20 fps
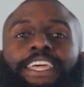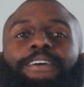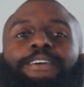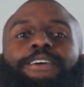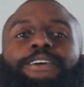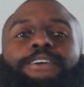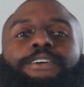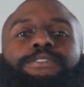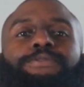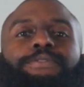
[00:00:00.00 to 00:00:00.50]
Now,
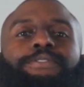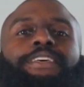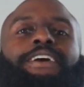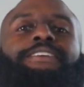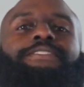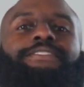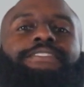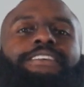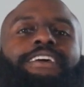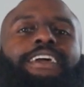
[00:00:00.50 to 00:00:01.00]
it goes
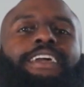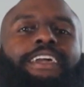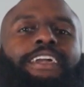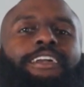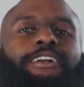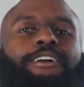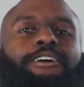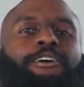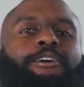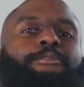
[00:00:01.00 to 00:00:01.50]
without
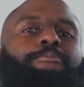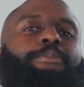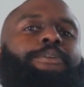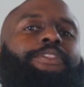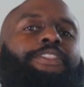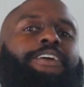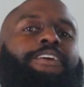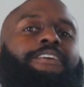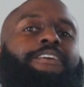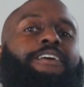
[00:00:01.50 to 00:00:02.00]
saying,
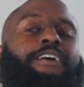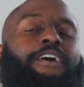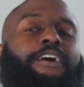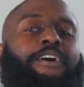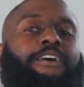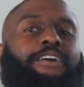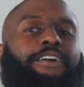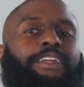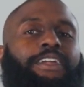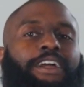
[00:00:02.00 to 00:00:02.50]
but there are
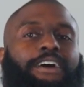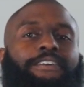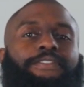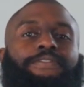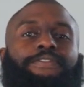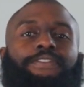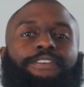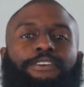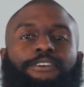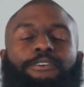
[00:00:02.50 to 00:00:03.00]
already a
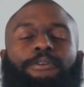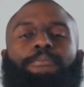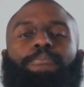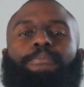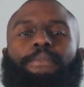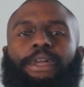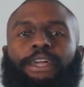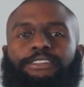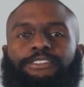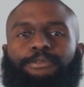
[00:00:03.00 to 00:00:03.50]
few
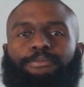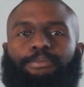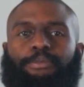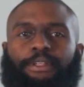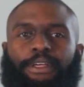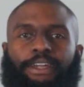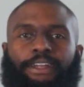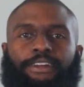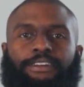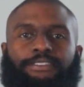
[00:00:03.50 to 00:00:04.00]
major
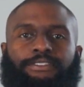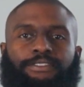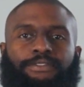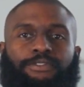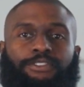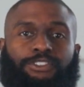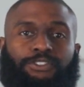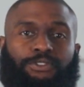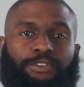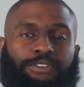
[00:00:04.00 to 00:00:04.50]
players
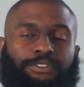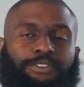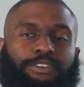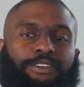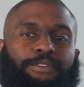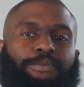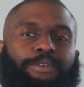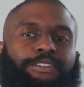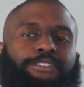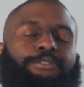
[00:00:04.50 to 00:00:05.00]
for
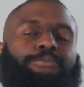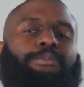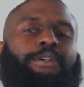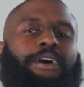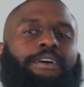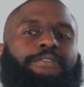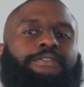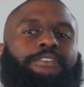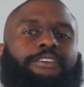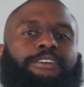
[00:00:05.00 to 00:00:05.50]
short-term rental
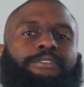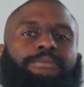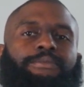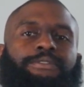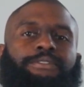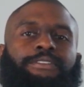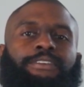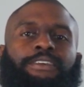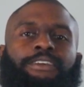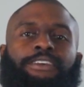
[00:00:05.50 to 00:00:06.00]

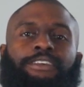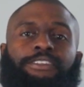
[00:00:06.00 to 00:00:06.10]
platforms.